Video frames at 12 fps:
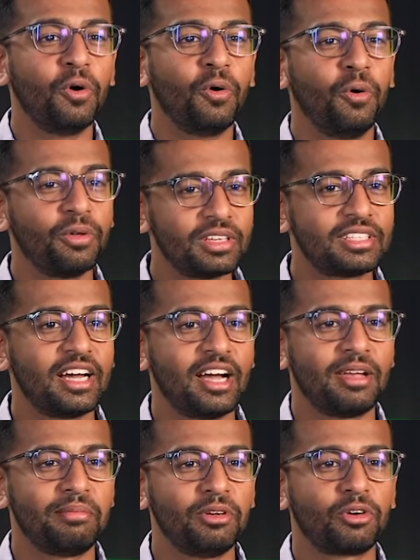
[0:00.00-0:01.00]
all the
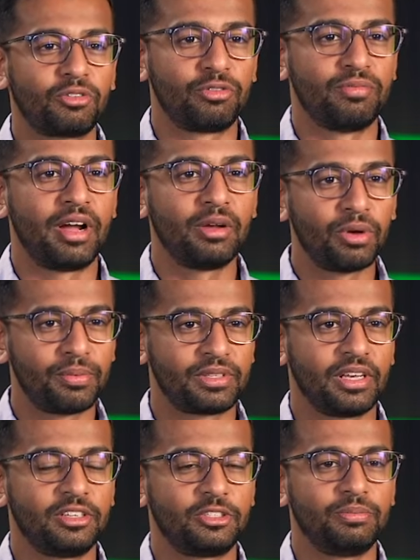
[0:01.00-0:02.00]
time in for my
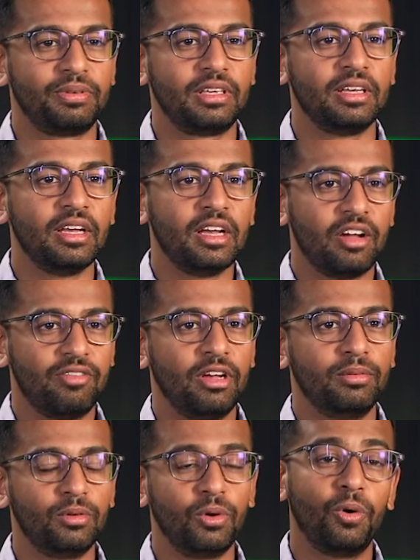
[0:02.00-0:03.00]
website to be
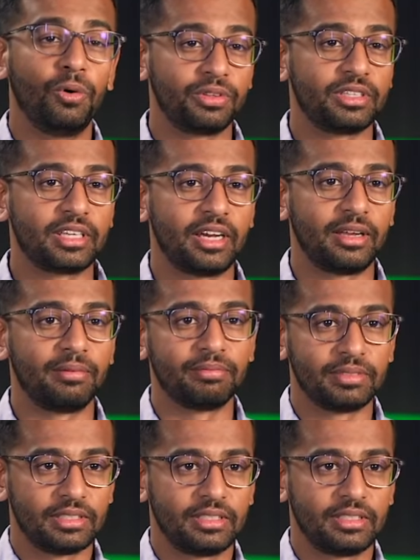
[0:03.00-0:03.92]
available all the time.